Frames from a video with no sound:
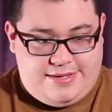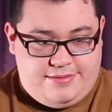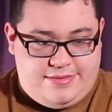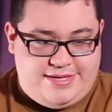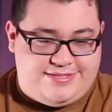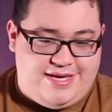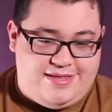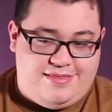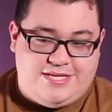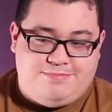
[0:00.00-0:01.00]
they say
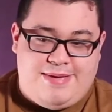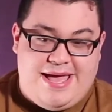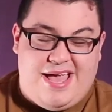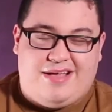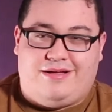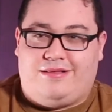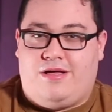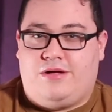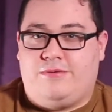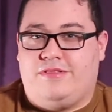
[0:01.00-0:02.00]
that this bag,
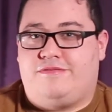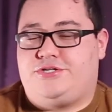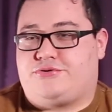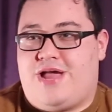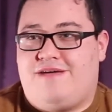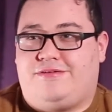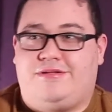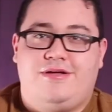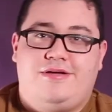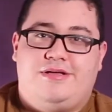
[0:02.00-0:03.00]
along with
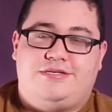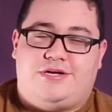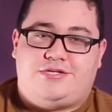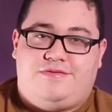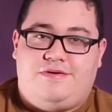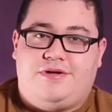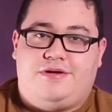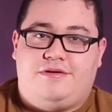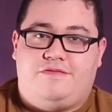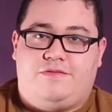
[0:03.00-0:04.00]
travel, is also very
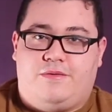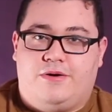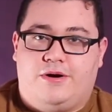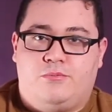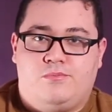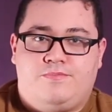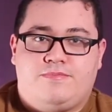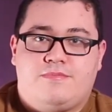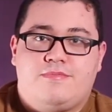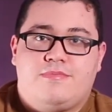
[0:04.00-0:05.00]
good for
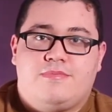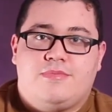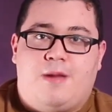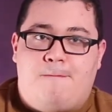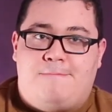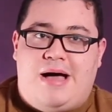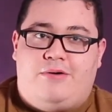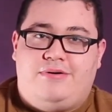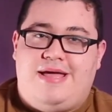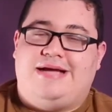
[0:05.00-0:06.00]

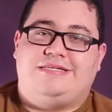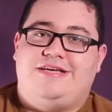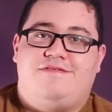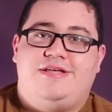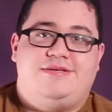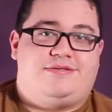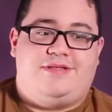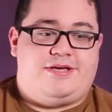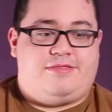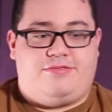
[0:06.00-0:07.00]
mountain activities,
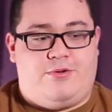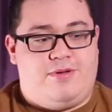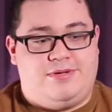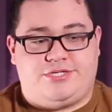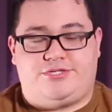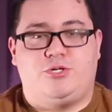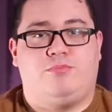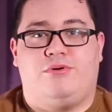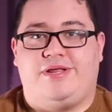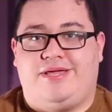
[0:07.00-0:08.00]
like throwing a bunch of
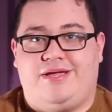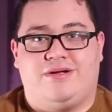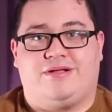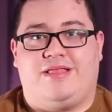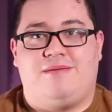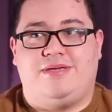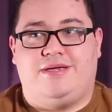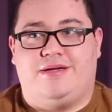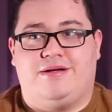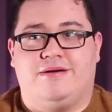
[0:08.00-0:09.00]
snowboarding gear,
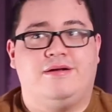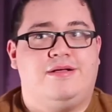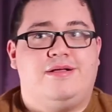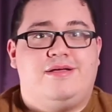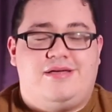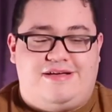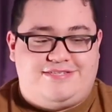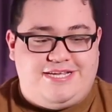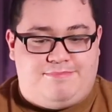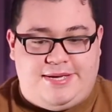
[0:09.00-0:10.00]
climbing gear. And I've
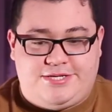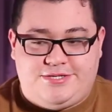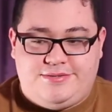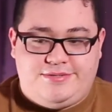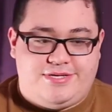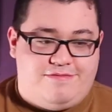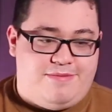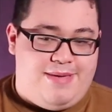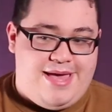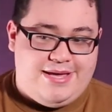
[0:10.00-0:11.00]
seen pictures of the
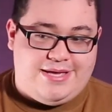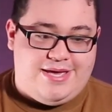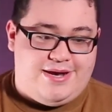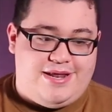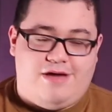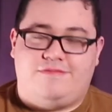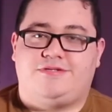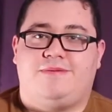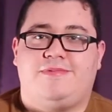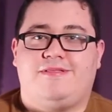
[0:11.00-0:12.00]
bag kitted out for
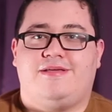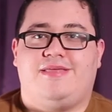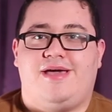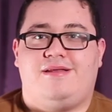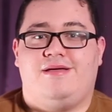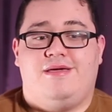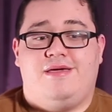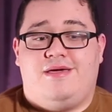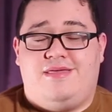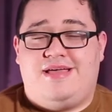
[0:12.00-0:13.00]
something like that,
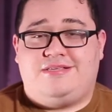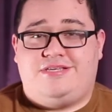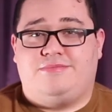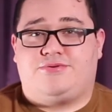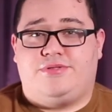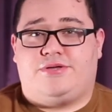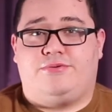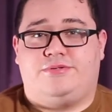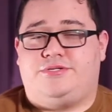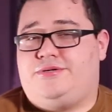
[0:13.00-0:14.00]
and that seems really
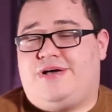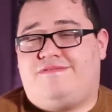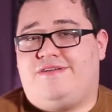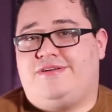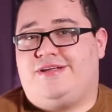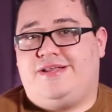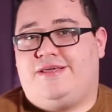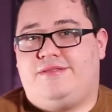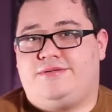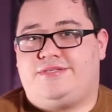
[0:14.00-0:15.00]
cool too. I've never done any
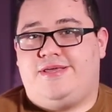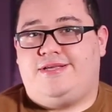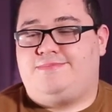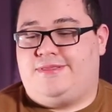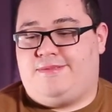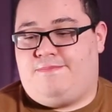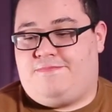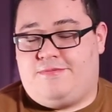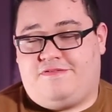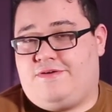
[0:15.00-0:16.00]
of those things, but
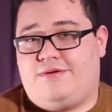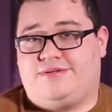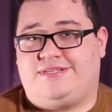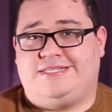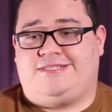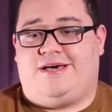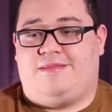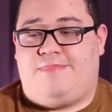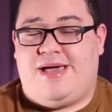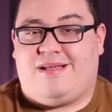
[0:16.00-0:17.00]
from the photos that I saw, the
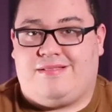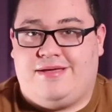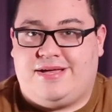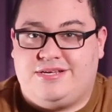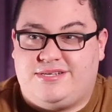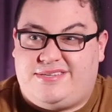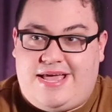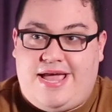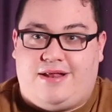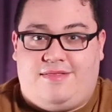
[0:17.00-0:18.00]
bag looked like it just
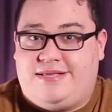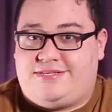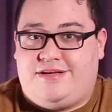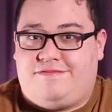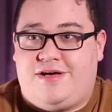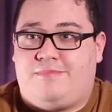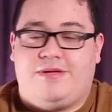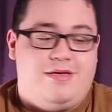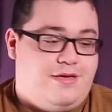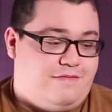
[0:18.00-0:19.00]
ate all that stuff up.
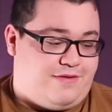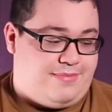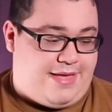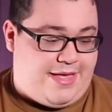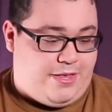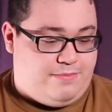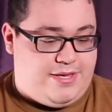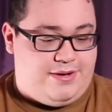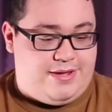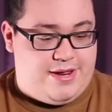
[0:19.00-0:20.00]
From the
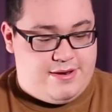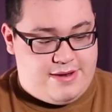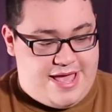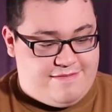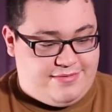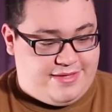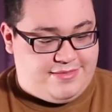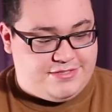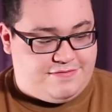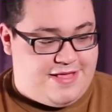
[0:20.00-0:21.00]
helmet and having like
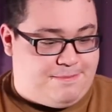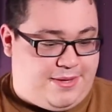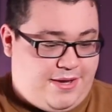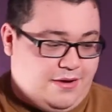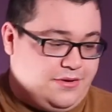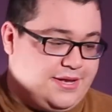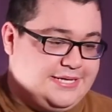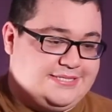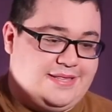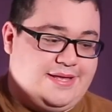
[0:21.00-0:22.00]
this flap here, you can
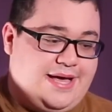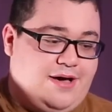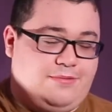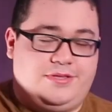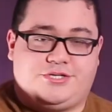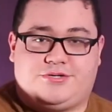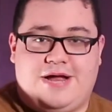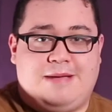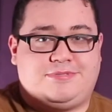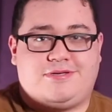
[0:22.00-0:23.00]
extend it out with the
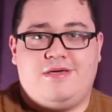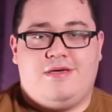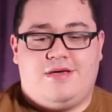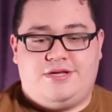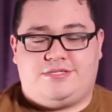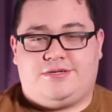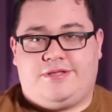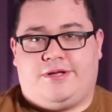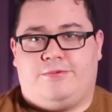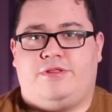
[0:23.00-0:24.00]
straps. It just looked
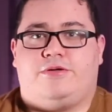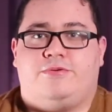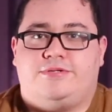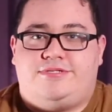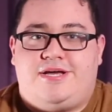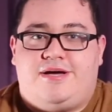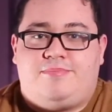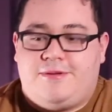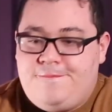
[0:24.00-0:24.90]
like a really cool setup.